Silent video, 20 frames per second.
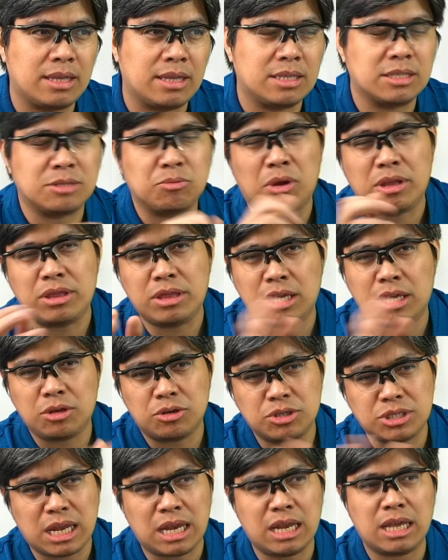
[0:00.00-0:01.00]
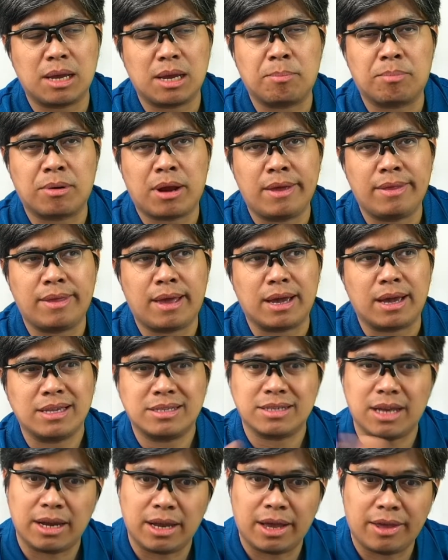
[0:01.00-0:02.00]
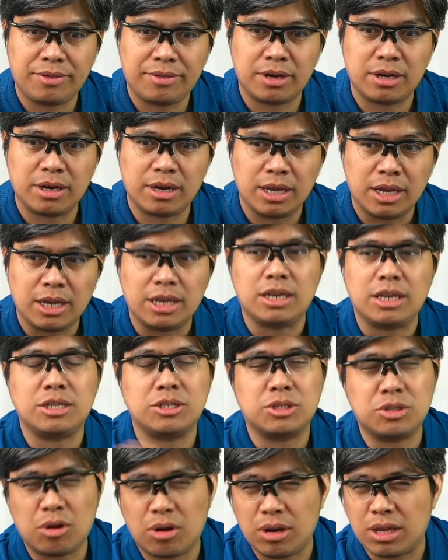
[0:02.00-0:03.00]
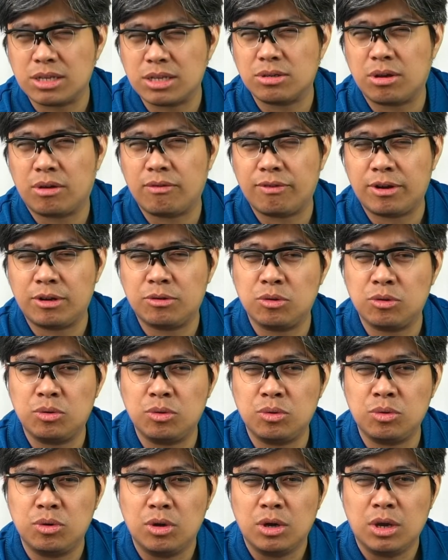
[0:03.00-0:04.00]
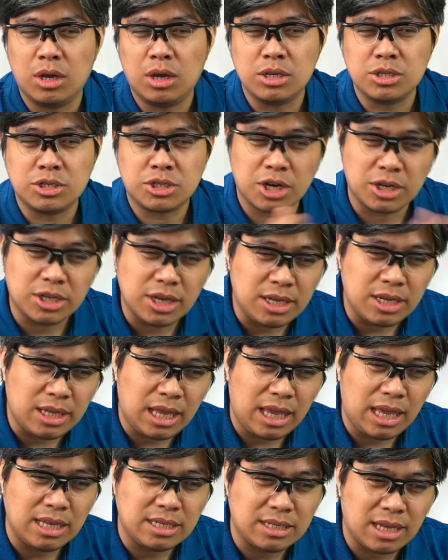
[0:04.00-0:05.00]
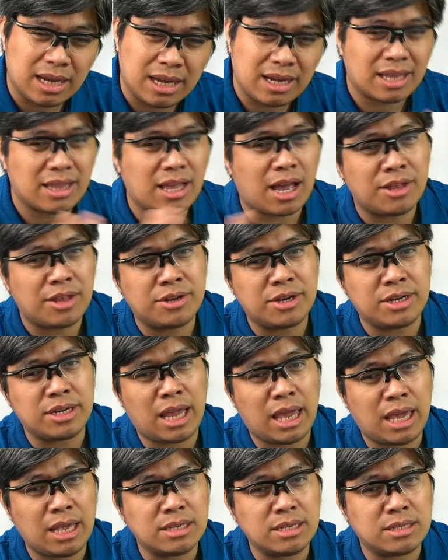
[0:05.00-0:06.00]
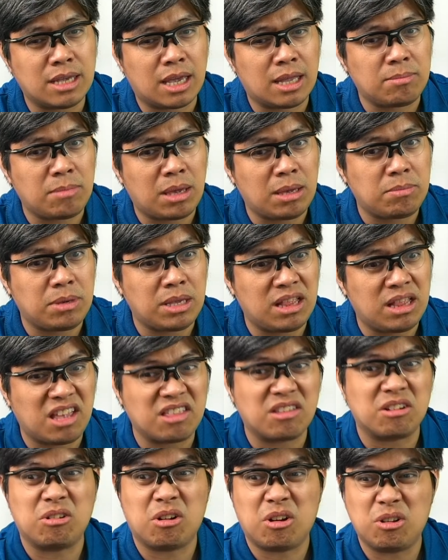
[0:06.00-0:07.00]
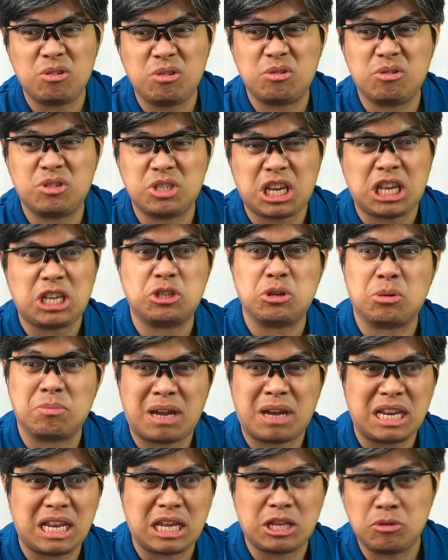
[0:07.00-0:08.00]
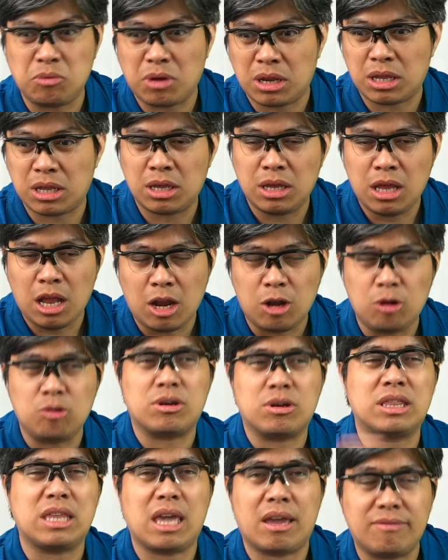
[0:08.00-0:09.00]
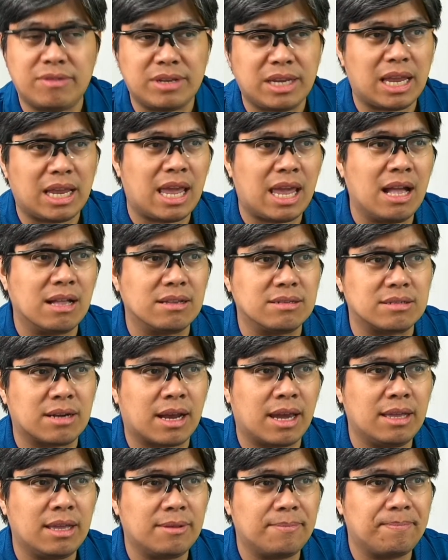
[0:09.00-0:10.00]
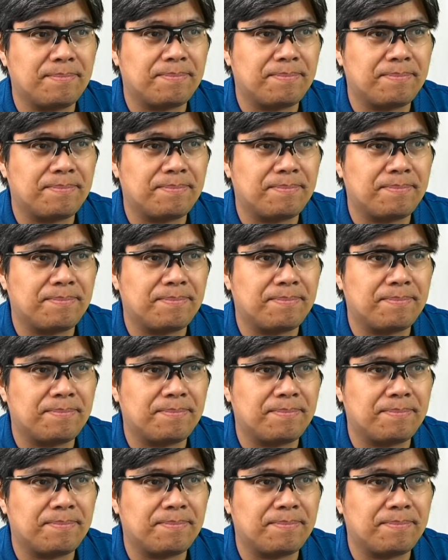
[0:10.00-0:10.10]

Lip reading: It's one thing you're selling a product. It's another installing a software to do certain things and not other things. And maybe later on, you change your mind and you want to look at everything else, right?